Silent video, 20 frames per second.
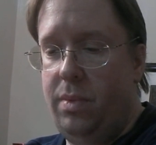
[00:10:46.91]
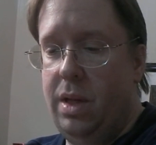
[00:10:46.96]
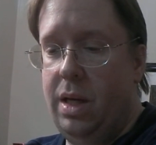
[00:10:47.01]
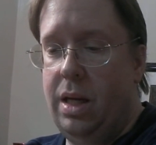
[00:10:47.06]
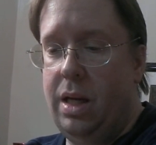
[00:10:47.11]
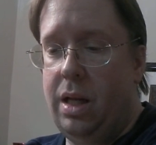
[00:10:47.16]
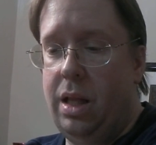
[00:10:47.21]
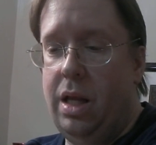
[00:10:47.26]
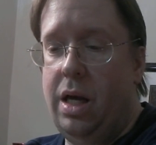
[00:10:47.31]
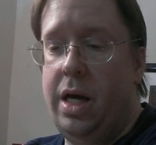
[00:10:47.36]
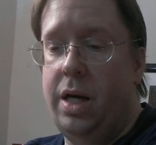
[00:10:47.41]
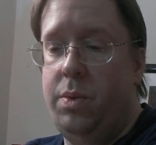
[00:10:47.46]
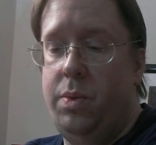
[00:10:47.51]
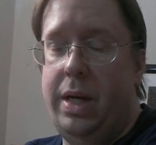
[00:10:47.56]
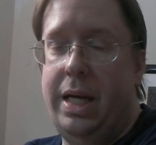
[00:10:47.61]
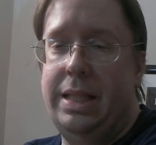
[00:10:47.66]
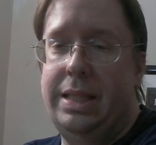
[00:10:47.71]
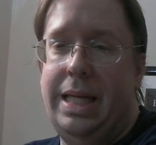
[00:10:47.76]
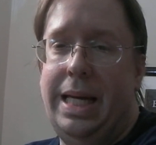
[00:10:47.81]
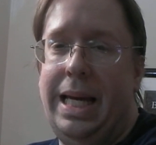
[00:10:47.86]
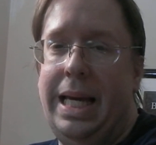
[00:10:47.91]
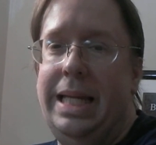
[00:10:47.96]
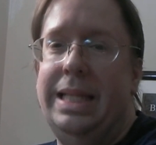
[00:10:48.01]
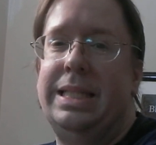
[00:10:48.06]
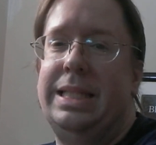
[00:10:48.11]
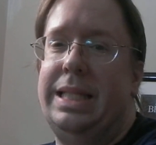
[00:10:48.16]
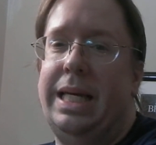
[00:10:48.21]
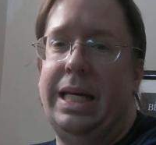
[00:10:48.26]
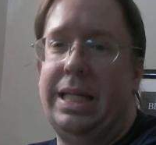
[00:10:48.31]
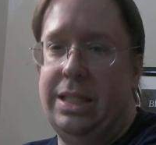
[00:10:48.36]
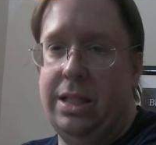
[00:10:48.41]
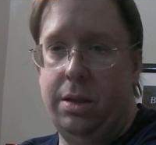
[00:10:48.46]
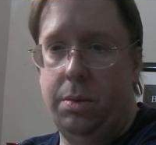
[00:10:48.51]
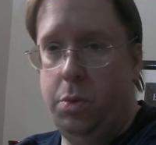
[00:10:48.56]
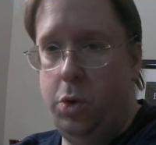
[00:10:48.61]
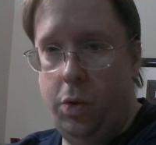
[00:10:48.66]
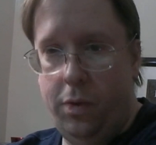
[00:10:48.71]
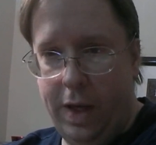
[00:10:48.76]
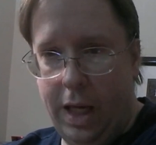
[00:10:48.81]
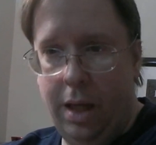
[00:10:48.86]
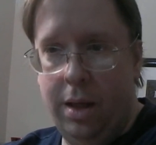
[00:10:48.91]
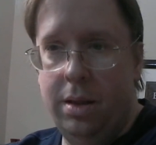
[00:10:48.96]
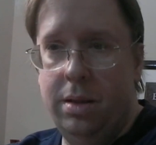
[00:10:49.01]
in a lot of ways, he sinks the movie.